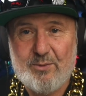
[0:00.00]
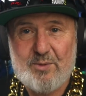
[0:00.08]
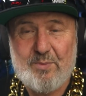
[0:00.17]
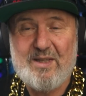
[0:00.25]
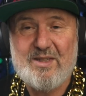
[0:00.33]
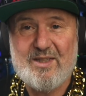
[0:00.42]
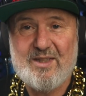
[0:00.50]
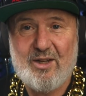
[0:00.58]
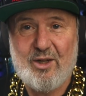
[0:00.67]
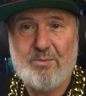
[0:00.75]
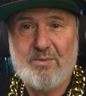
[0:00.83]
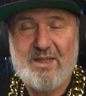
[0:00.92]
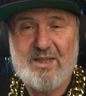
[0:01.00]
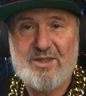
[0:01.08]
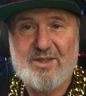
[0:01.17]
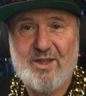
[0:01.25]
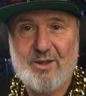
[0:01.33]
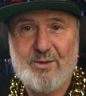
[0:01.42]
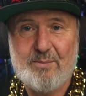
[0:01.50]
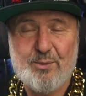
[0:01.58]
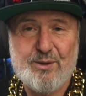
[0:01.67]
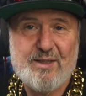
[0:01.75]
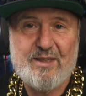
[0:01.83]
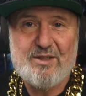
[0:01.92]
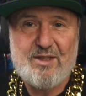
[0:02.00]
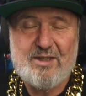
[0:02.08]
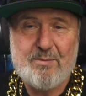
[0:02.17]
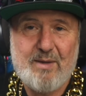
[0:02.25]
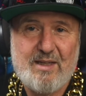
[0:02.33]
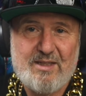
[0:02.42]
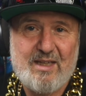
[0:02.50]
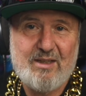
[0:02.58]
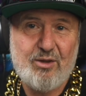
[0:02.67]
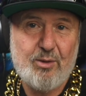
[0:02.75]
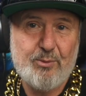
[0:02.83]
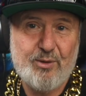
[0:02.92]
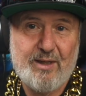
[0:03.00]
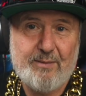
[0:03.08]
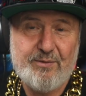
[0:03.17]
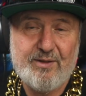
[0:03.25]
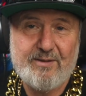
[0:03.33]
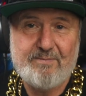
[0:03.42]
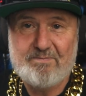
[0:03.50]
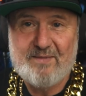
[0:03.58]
which means that the home needs no input energy to maintain thermal comfort.